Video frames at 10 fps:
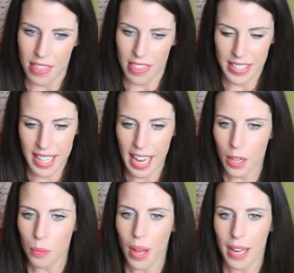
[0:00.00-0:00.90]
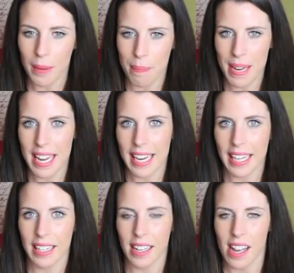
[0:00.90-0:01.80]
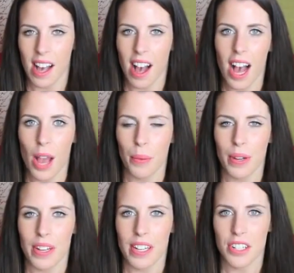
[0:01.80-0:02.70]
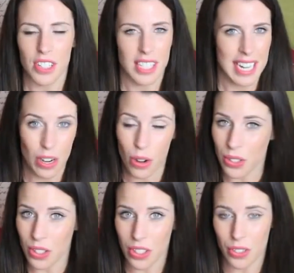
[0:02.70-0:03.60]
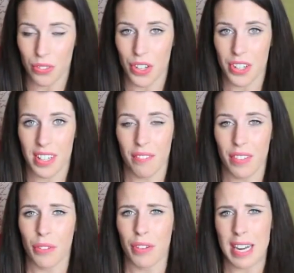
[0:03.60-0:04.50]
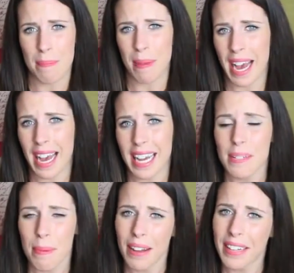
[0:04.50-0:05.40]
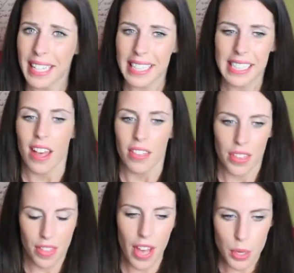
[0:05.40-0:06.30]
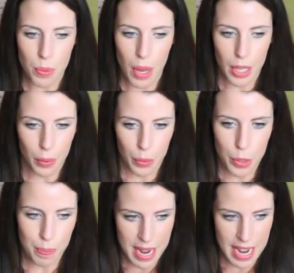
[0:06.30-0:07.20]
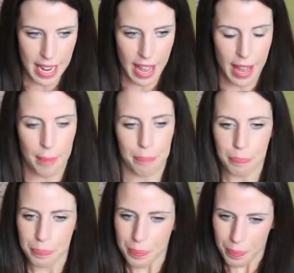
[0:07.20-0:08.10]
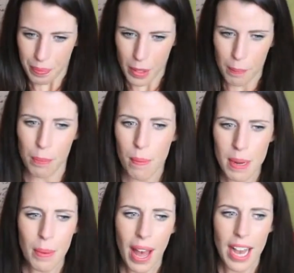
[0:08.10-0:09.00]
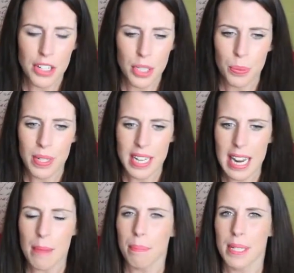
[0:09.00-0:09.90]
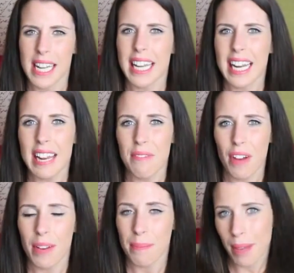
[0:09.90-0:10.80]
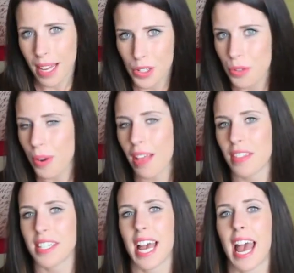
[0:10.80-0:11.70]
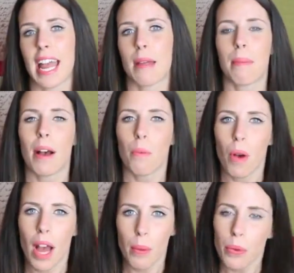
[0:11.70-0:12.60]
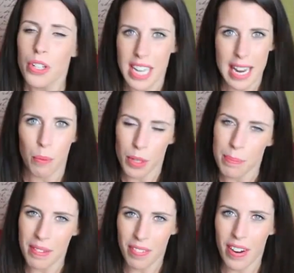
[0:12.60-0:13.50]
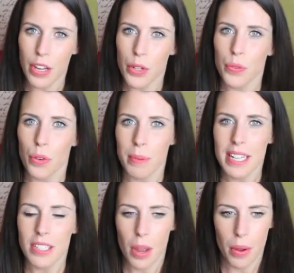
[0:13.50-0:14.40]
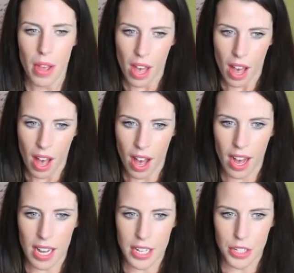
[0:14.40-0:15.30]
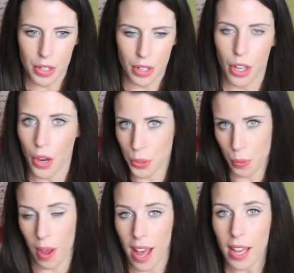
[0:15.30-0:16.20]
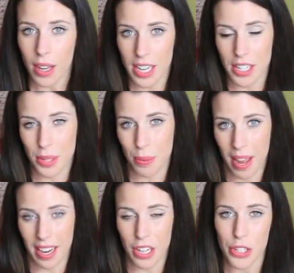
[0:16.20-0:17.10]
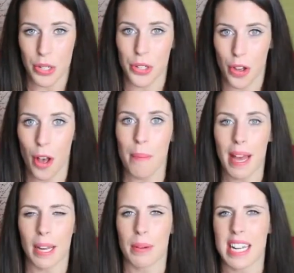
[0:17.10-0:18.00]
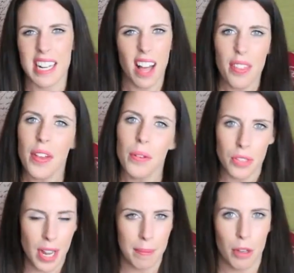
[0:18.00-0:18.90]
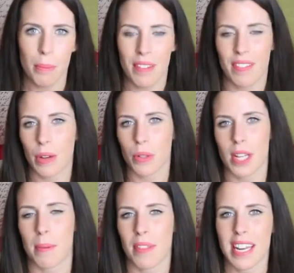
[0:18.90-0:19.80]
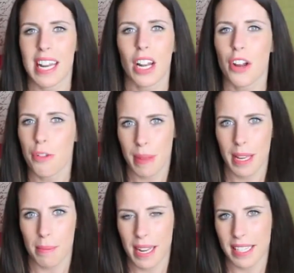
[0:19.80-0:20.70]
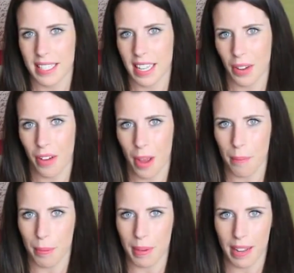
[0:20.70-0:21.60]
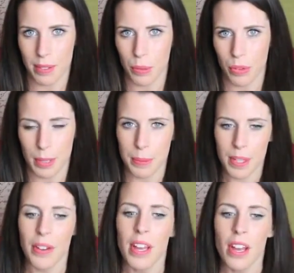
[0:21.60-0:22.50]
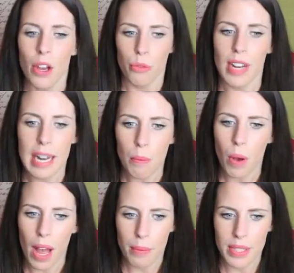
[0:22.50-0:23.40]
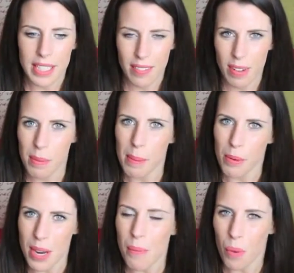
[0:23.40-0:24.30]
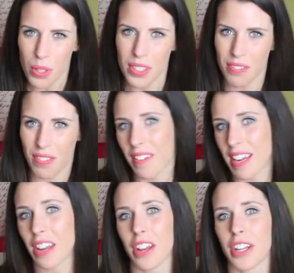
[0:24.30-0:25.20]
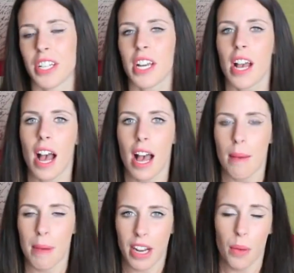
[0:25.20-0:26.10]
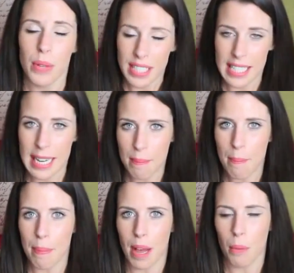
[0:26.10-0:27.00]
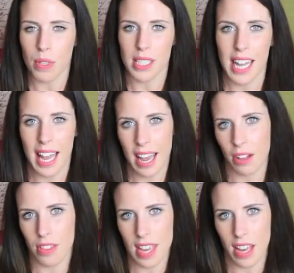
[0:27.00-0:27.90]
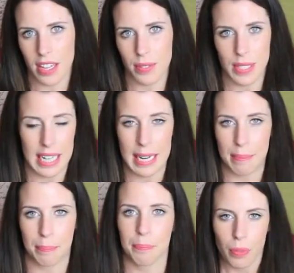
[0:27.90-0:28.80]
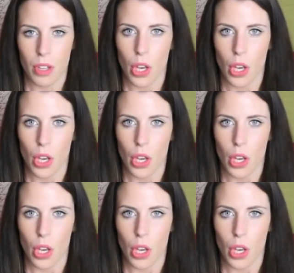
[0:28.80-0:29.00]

The second one being, I would just eat lots and lots of food and then feel really bad about it. The third one would be probably where I just wouldn't eat particularly very much throughout the day, but what I would eat wouldn't be very good for me. So I'd go to work, I used to work at a shoe shop, and I would eat nothing all day and be on my feet all day, but then eat a load of pick and mix and then go home, probably have some crisps. So really what I was giving my body wasn't very good, and I was slim, but I wasn't a healthy kind of slim.